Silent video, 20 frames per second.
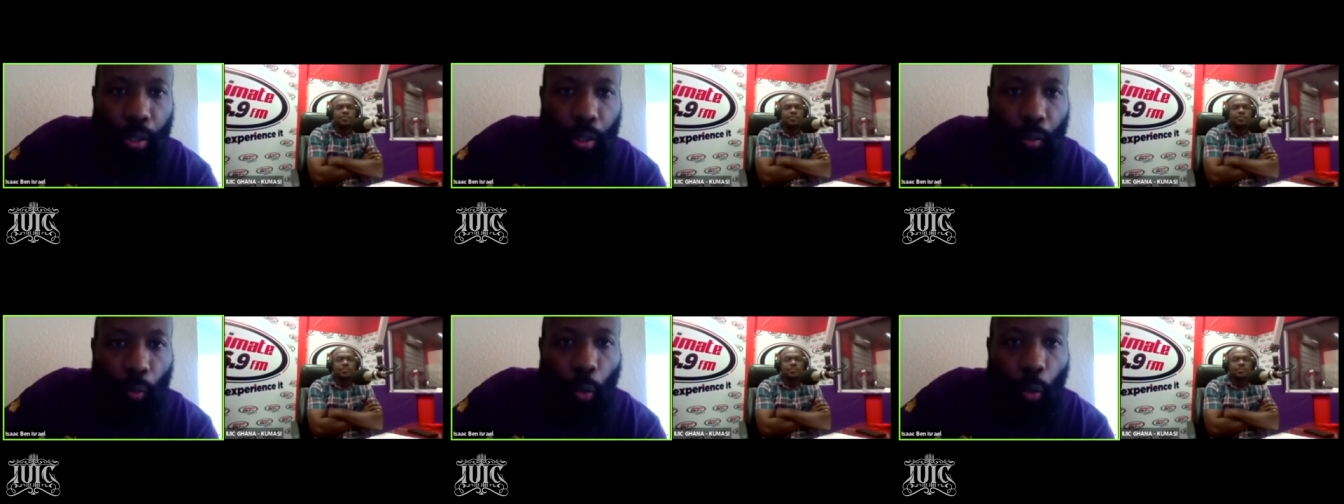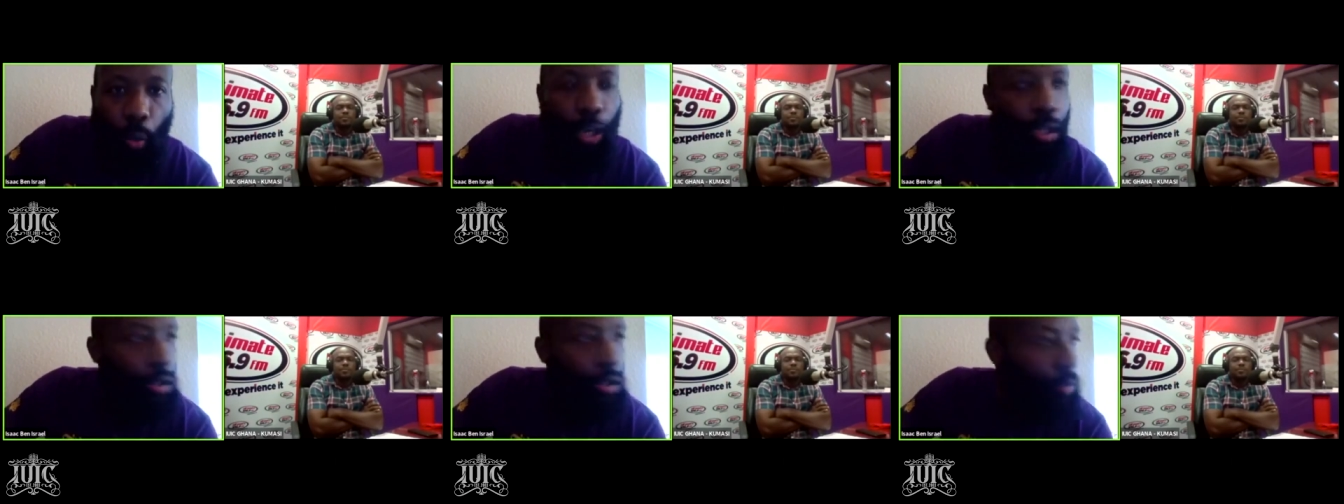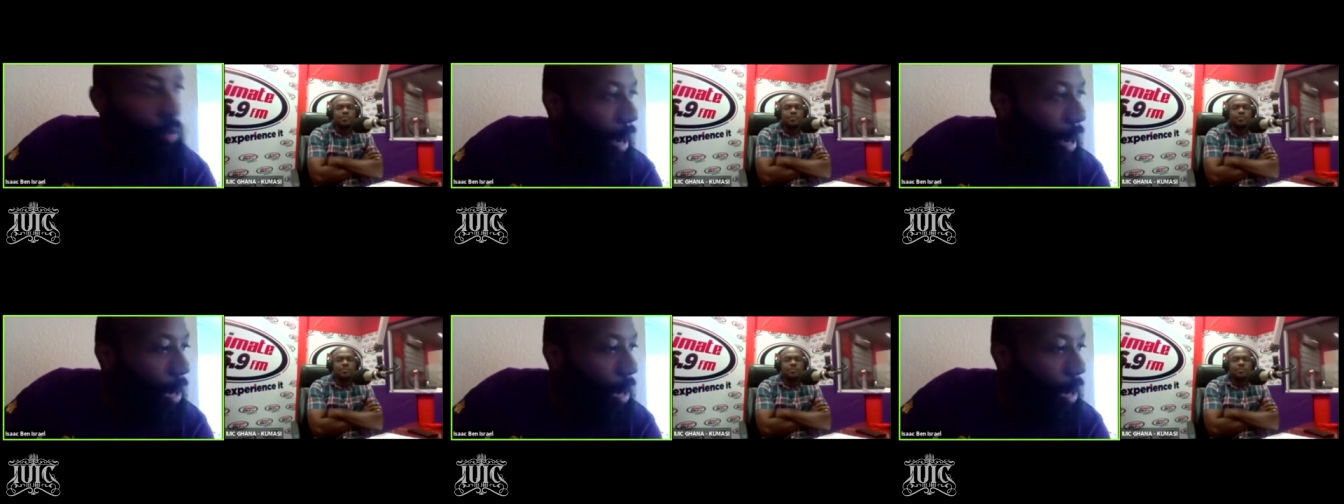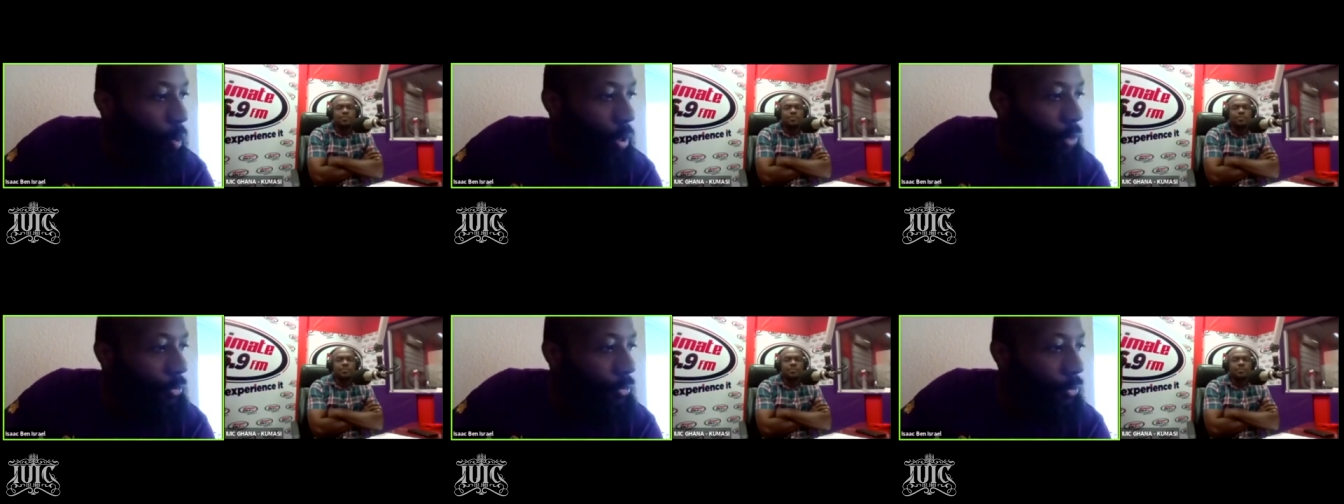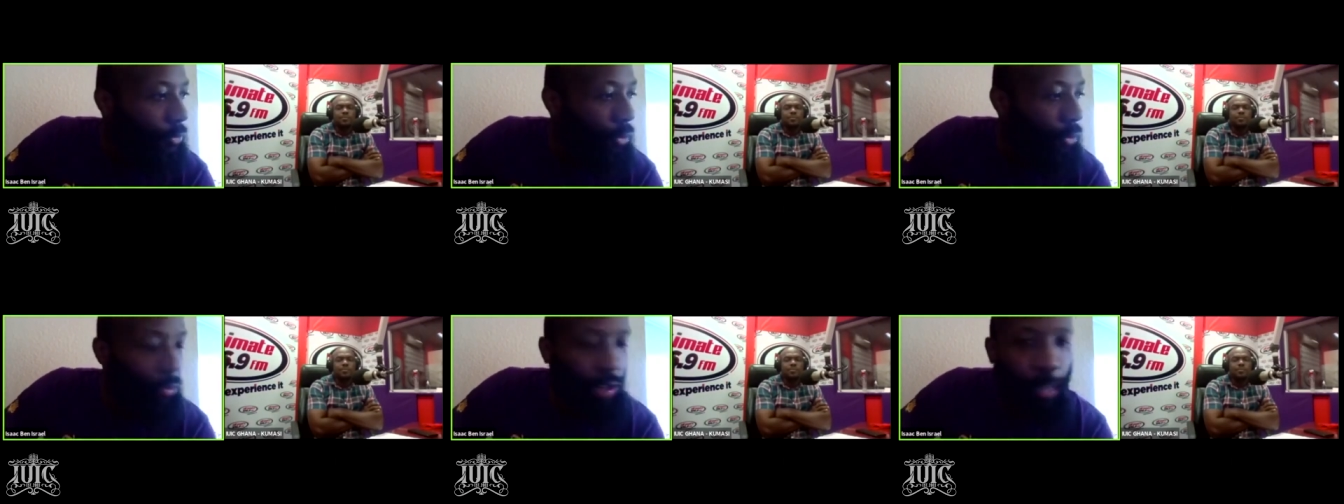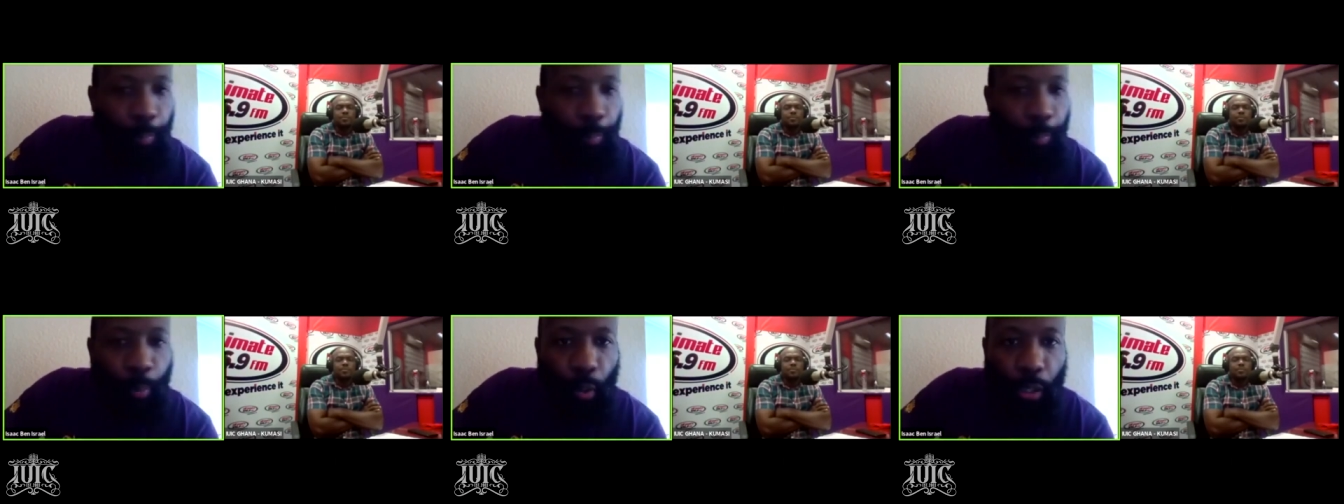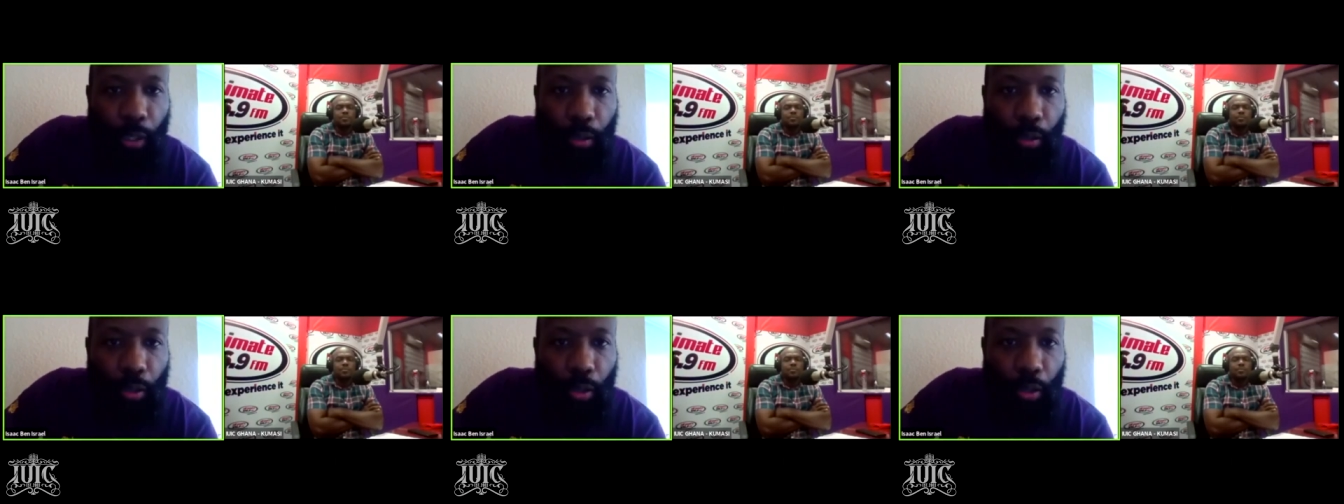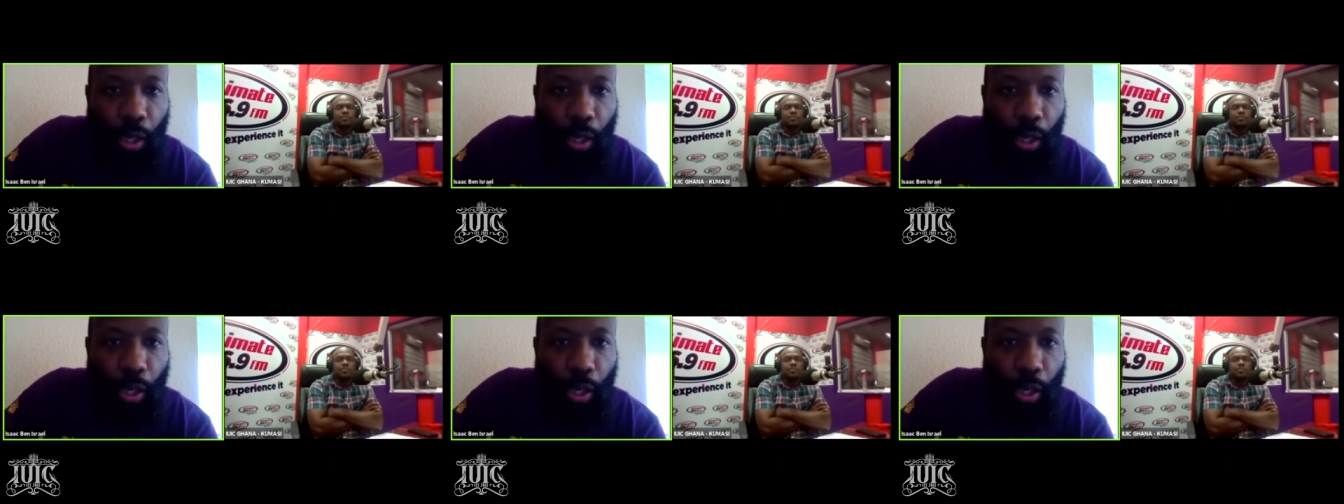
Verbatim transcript: walking around with three point,